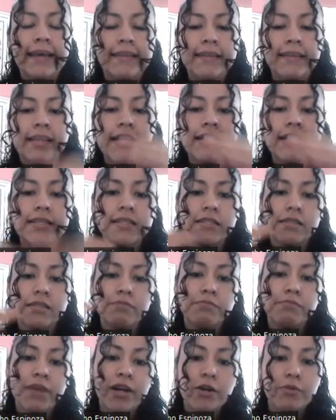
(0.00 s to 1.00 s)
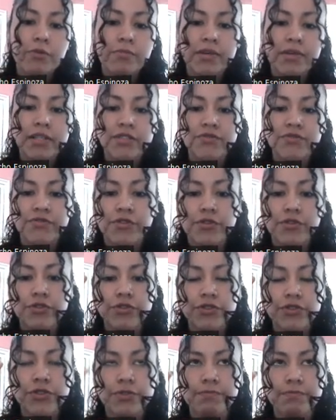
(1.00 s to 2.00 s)
These environments
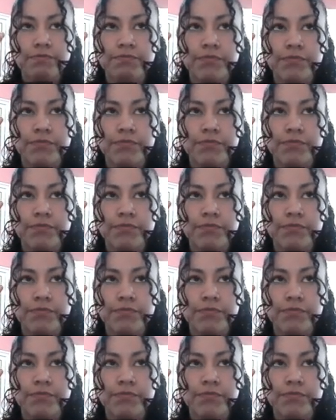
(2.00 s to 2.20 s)
force